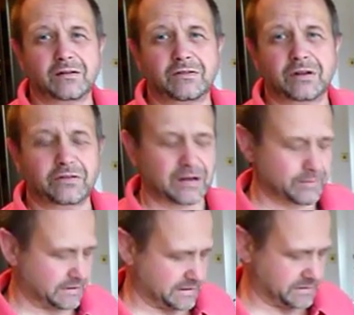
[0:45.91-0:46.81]

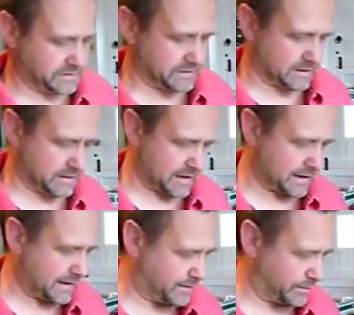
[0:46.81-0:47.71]
some of these
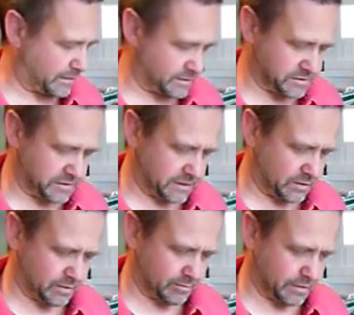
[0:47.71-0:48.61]
apricots that you
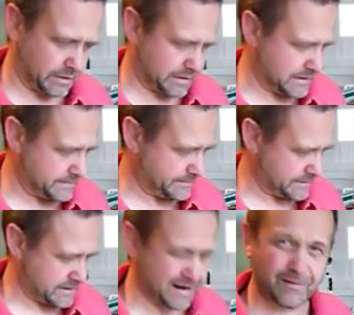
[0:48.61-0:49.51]
can buy,
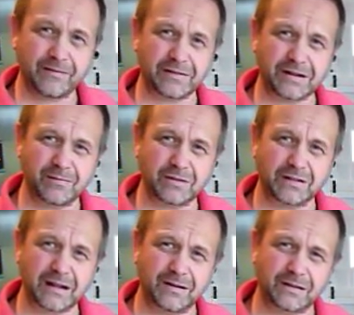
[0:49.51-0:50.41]
however
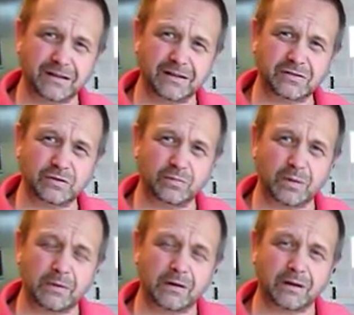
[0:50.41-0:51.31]
tempting they look in the
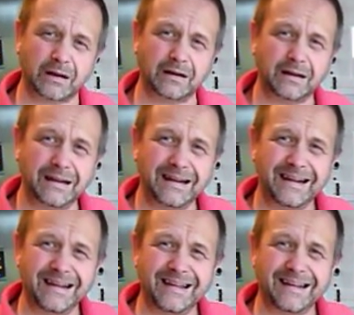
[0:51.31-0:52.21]
supermarket,
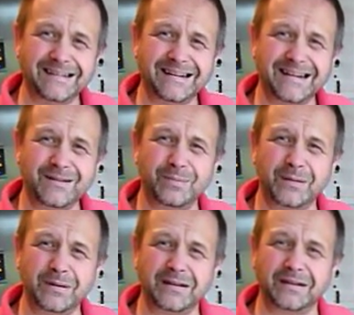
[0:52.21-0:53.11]
they tend to be
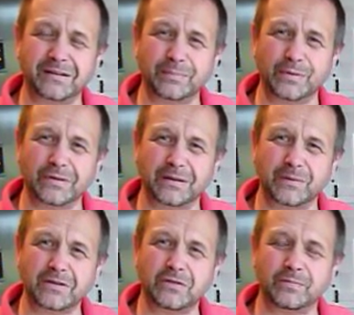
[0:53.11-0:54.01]
a bit disappointing
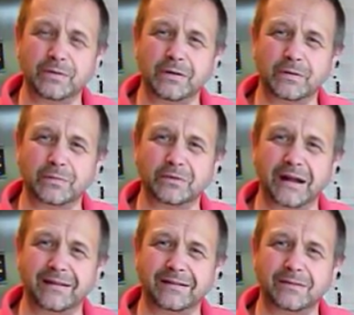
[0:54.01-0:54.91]
once you've boiled them
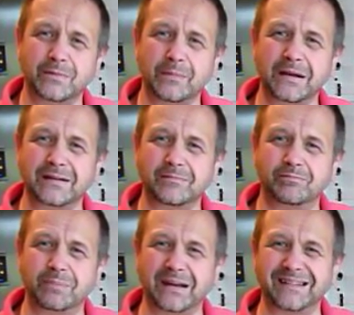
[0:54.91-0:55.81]
down. They're a
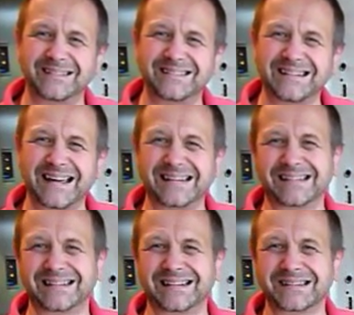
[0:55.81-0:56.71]
bit
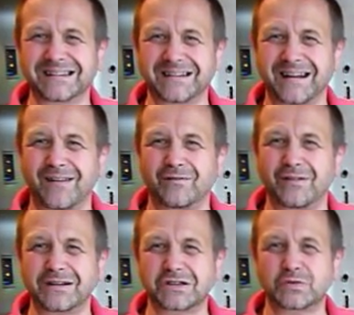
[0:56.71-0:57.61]
tasteless, and you get
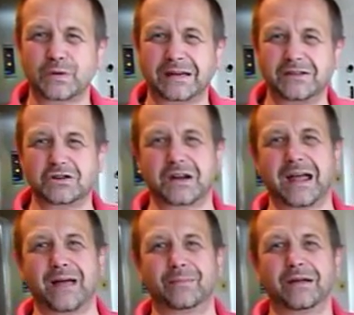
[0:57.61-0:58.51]
very sweet
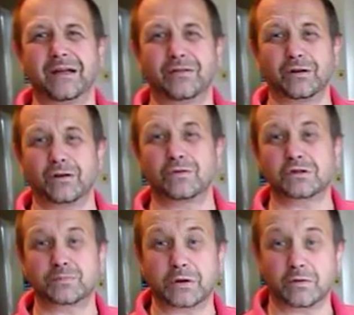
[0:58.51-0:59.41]
jam that
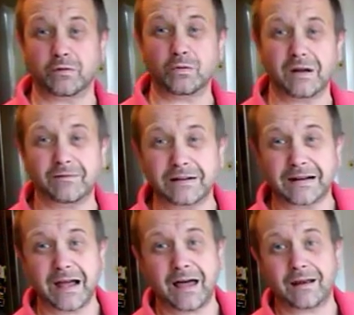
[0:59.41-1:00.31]
looks beautiful, lovely
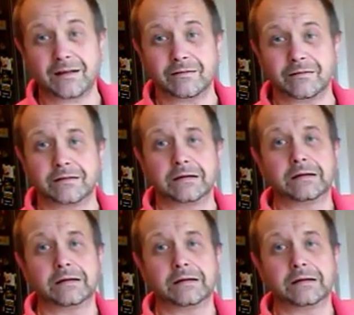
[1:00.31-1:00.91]
colour, and